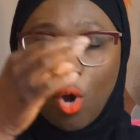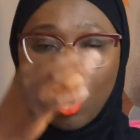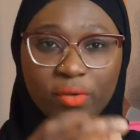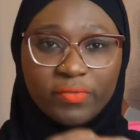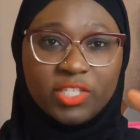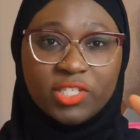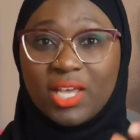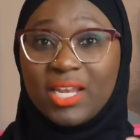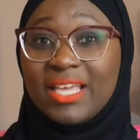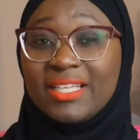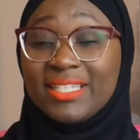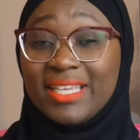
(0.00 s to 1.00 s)
So all of these
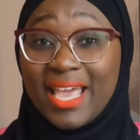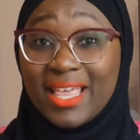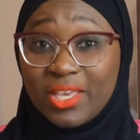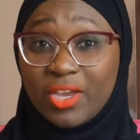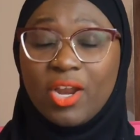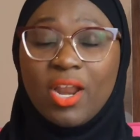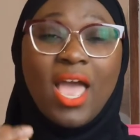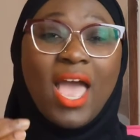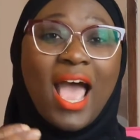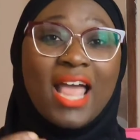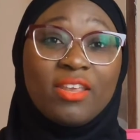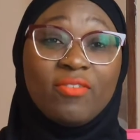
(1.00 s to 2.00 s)
collect together
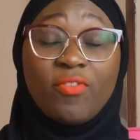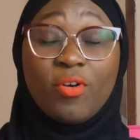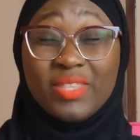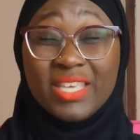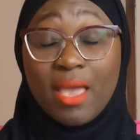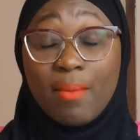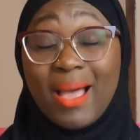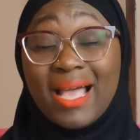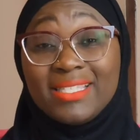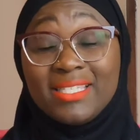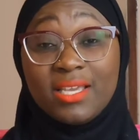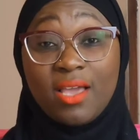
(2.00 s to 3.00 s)
and they form the
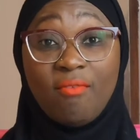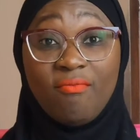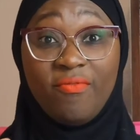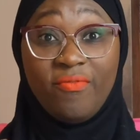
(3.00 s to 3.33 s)
hepatic